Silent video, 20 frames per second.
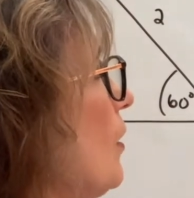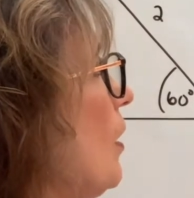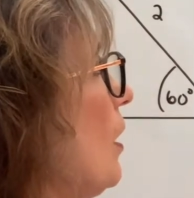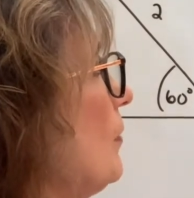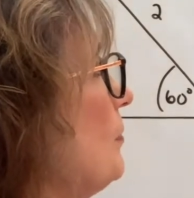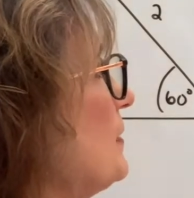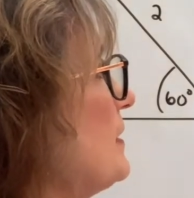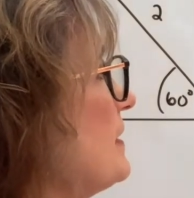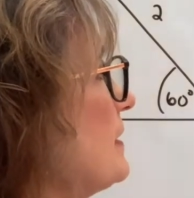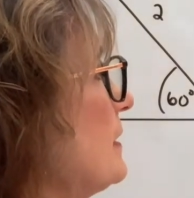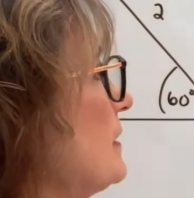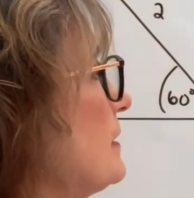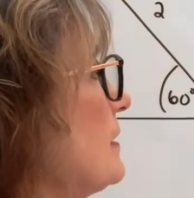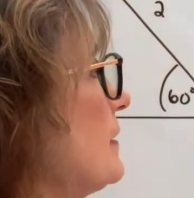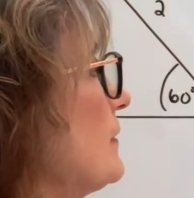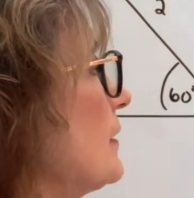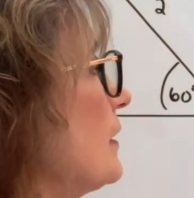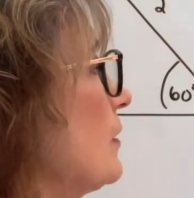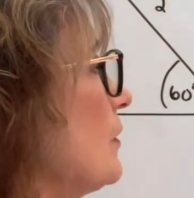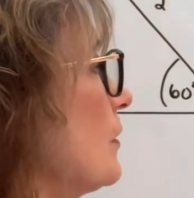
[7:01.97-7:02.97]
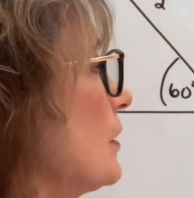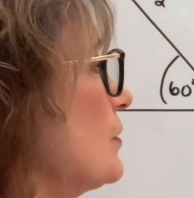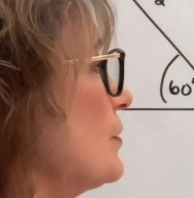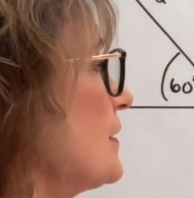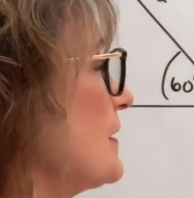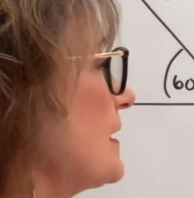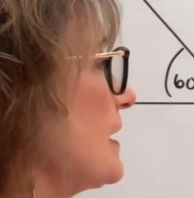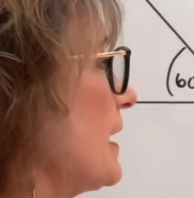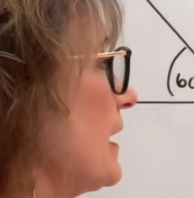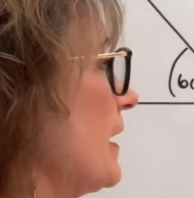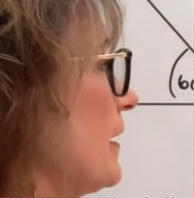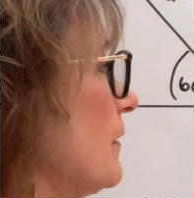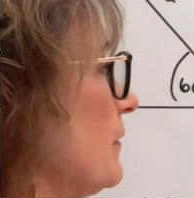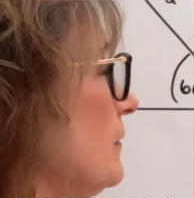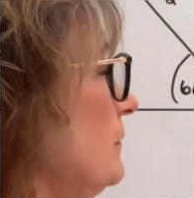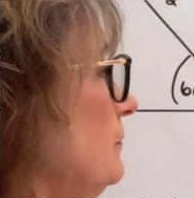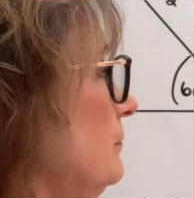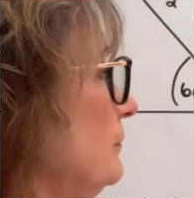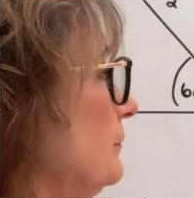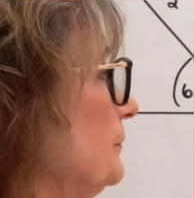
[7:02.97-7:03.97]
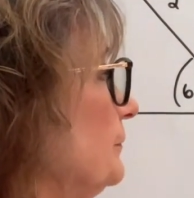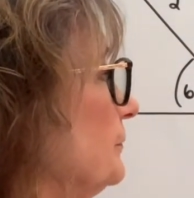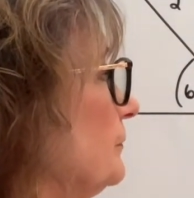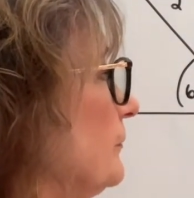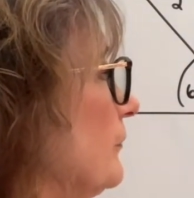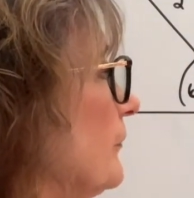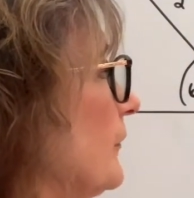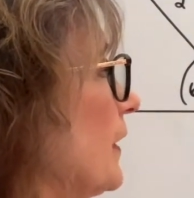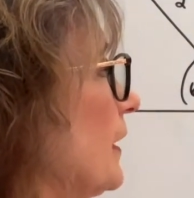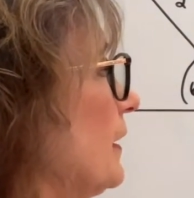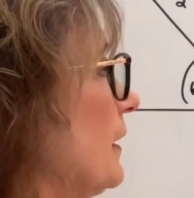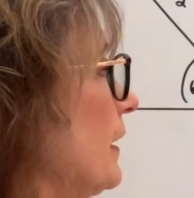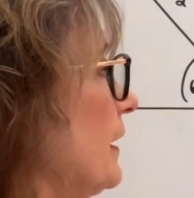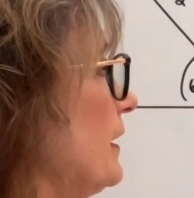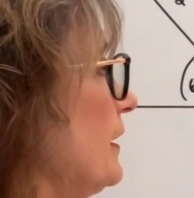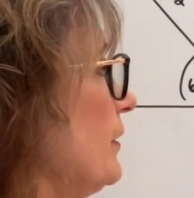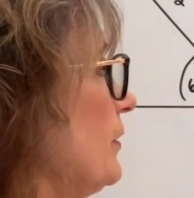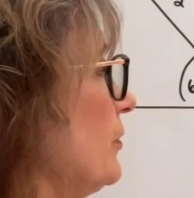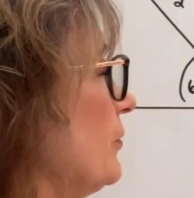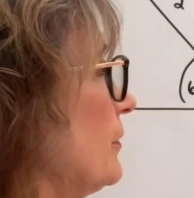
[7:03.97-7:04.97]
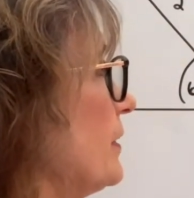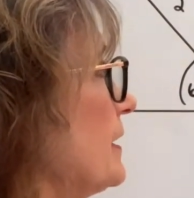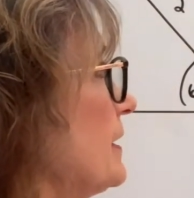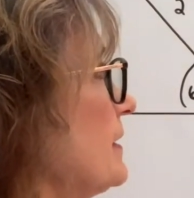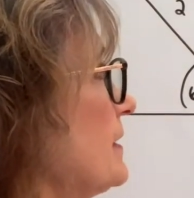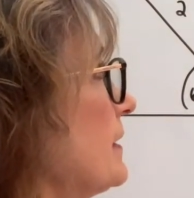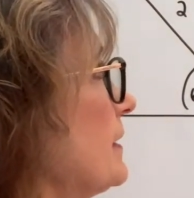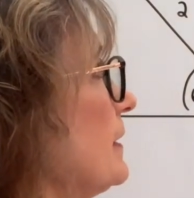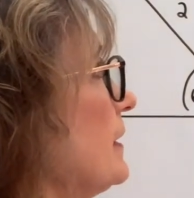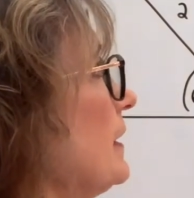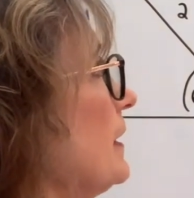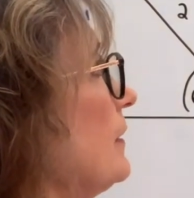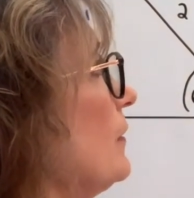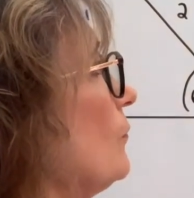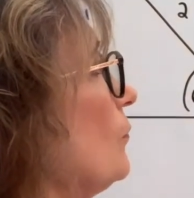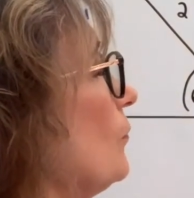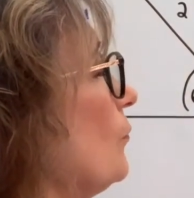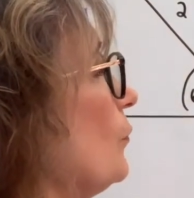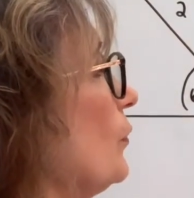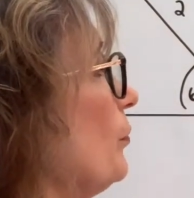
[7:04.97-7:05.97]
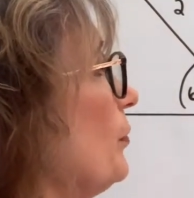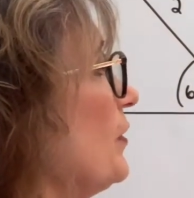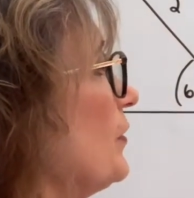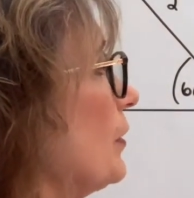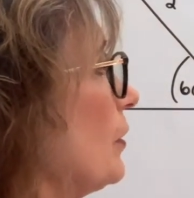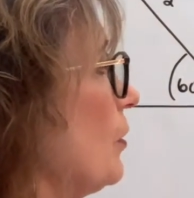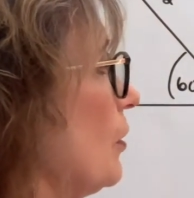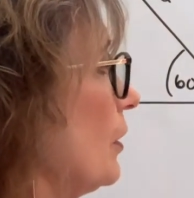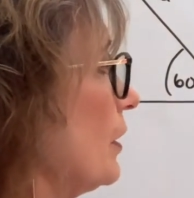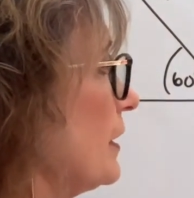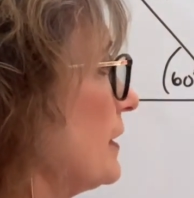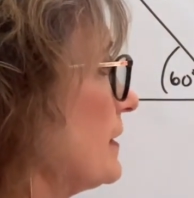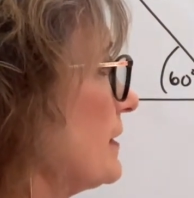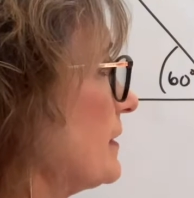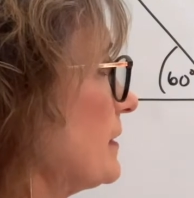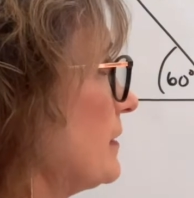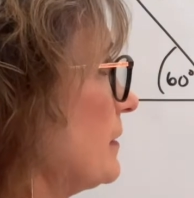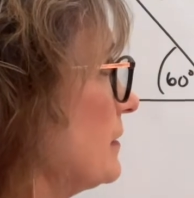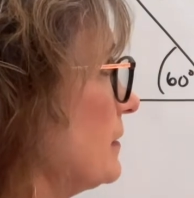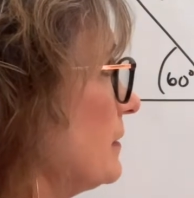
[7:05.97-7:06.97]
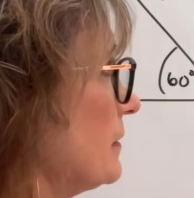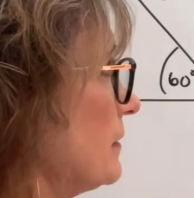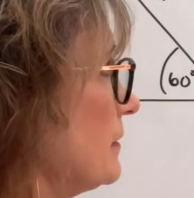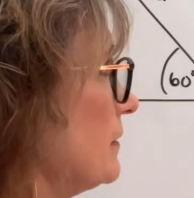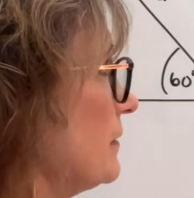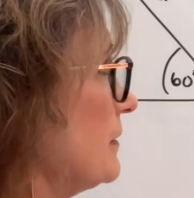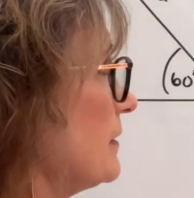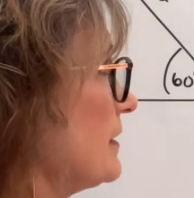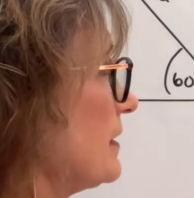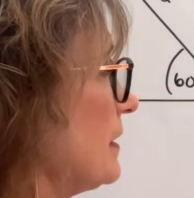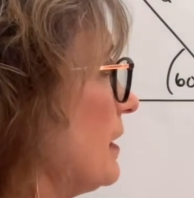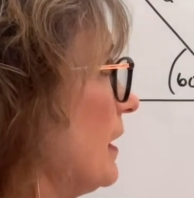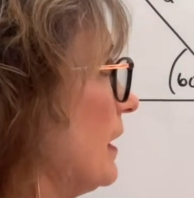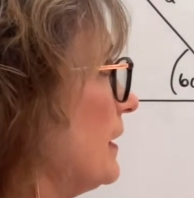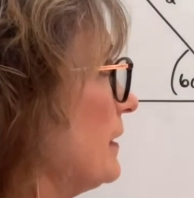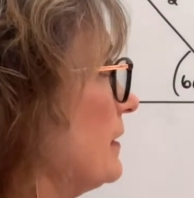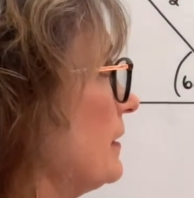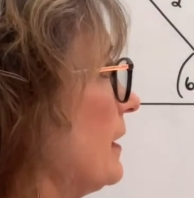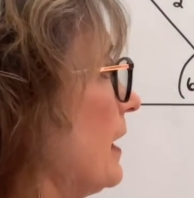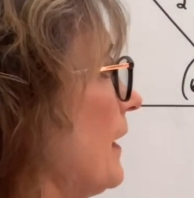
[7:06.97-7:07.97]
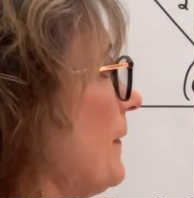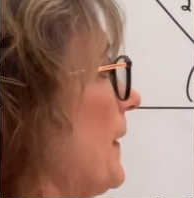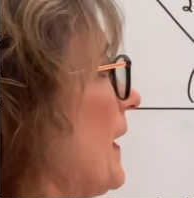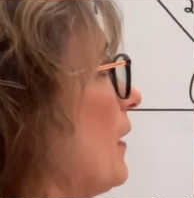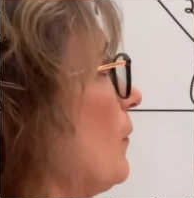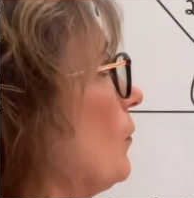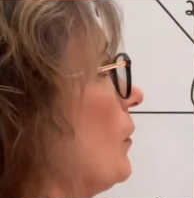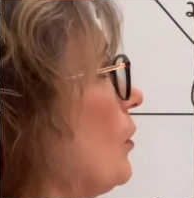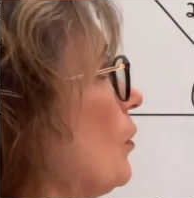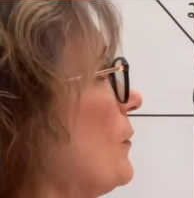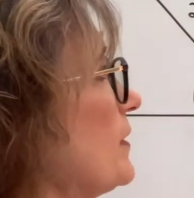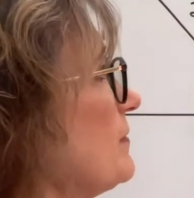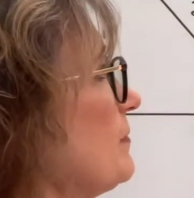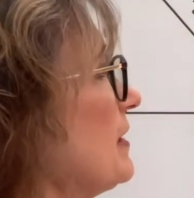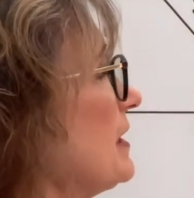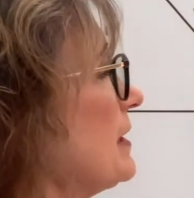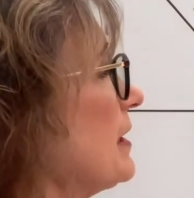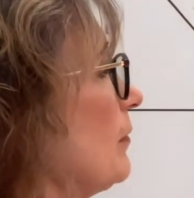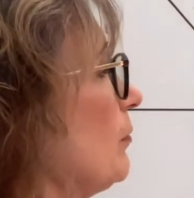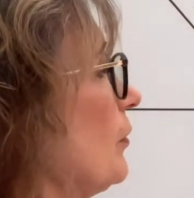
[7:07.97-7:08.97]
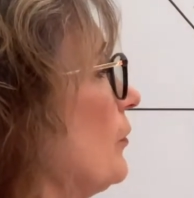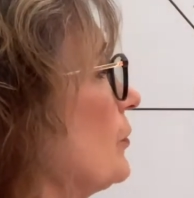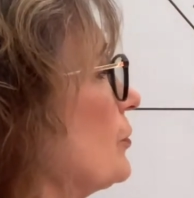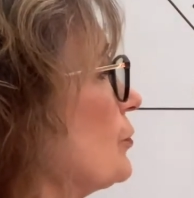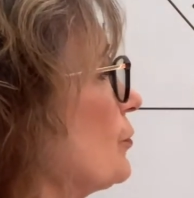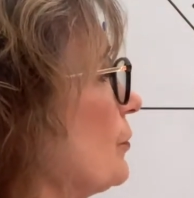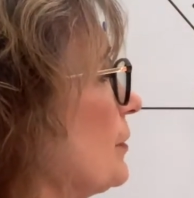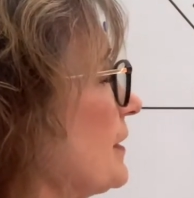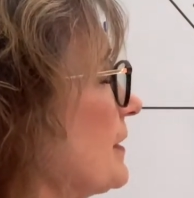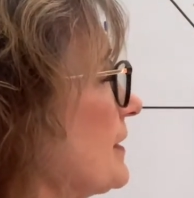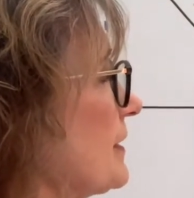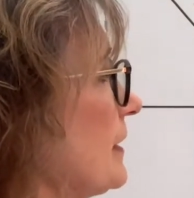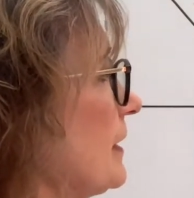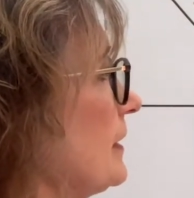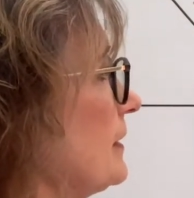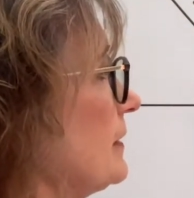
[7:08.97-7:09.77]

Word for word: opposite the largest angle, 90 degrees, will be the longest side, and that will always be double the shortest side.